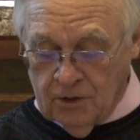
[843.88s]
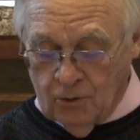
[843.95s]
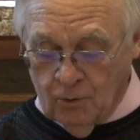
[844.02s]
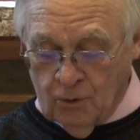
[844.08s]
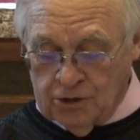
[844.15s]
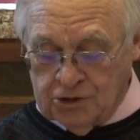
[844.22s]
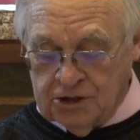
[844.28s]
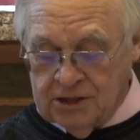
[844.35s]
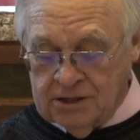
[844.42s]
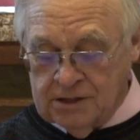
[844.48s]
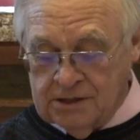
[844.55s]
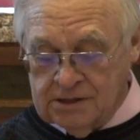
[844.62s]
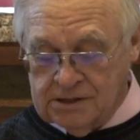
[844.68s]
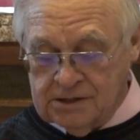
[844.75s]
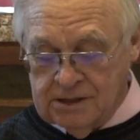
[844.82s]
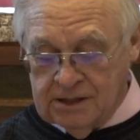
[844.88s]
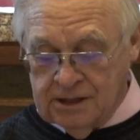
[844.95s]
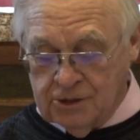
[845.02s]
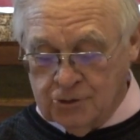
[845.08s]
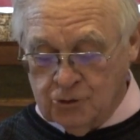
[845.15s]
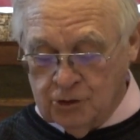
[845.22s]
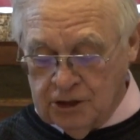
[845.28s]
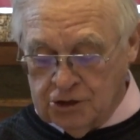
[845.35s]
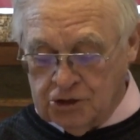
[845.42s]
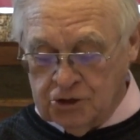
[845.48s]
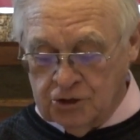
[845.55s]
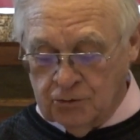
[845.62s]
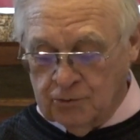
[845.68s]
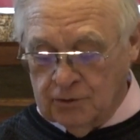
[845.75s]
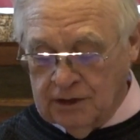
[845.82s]
which is the
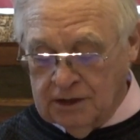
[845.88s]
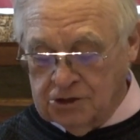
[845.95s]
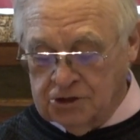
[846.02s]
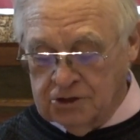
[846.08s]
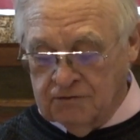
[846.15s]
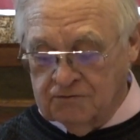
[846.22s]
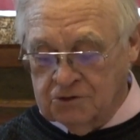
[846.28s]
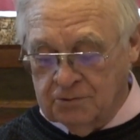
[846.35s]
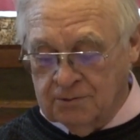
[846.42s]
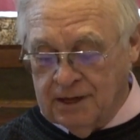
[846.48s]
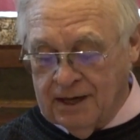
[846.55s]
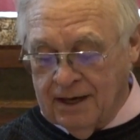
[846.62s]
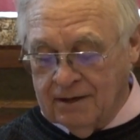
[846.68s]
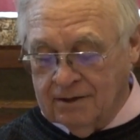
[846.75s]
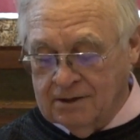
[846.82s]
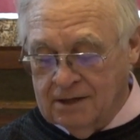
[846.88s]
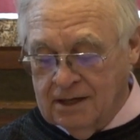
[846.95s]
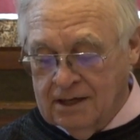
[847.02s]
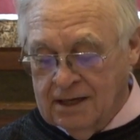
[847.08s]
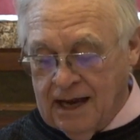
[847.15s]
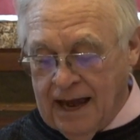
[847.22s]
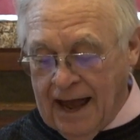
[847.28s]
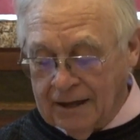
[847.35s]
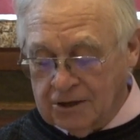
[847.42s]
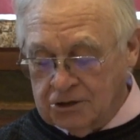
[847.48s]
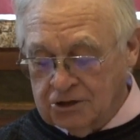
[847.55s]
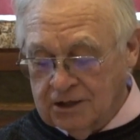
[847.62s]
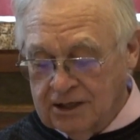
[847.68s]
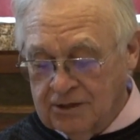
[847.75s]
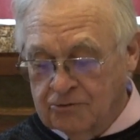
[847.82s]
traditional religion of Japan,
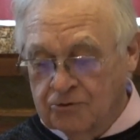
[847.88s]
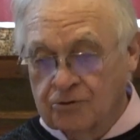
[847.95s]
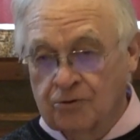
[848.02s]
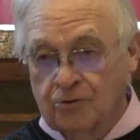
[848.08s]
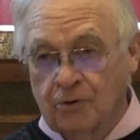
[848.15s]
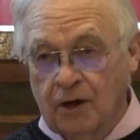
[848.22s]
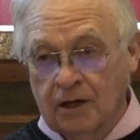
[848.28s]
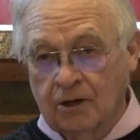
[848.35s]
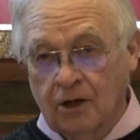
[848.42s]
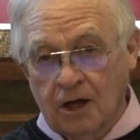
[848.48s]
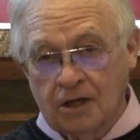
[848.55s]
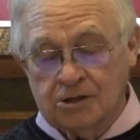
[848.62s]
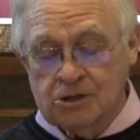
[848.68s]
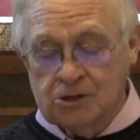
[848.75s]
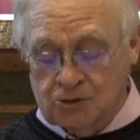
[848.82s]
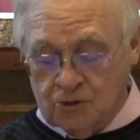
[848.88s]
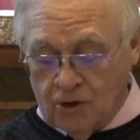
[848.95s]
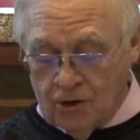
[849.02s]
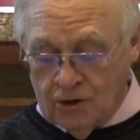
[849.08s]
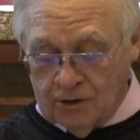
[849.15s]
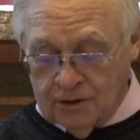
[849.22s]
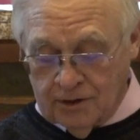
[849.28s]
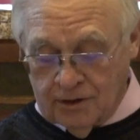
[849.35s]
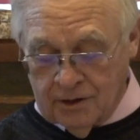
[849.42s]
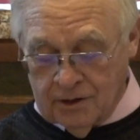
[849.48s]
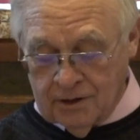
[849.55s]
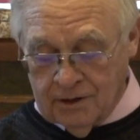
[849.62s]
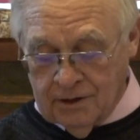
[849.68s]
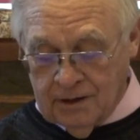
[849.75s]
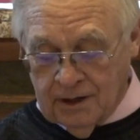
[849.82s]
actually grew a lot stronger
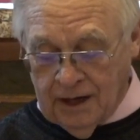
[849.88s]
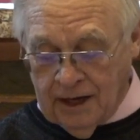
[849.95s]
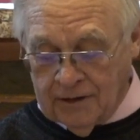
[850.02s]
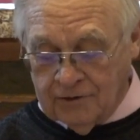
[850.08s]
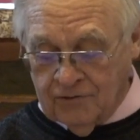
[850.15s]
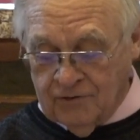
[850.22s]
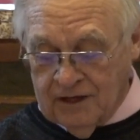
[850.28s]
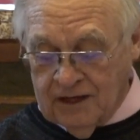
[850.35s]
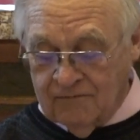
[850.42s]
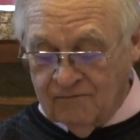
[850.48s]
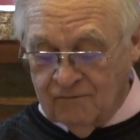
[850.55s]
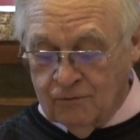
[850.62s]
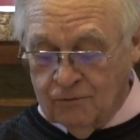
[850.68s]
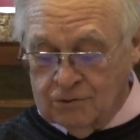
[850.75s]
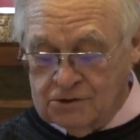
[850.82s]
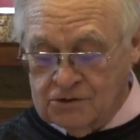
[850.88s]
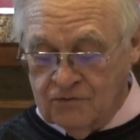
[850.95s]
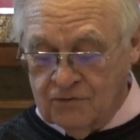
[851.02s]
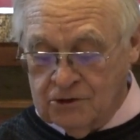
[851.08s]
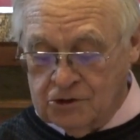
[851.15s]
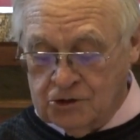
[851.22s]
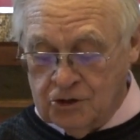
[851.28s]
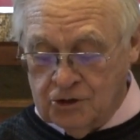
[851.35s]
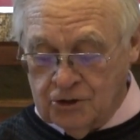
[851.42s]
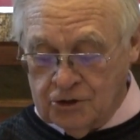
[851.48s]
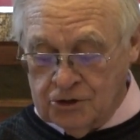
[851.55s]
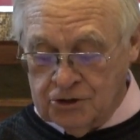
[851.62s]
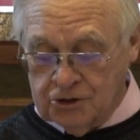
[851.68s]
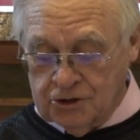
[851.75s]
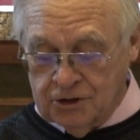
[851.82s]
under the influence of the
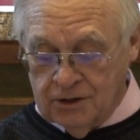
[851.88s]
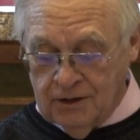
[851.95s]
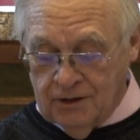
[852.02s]
church.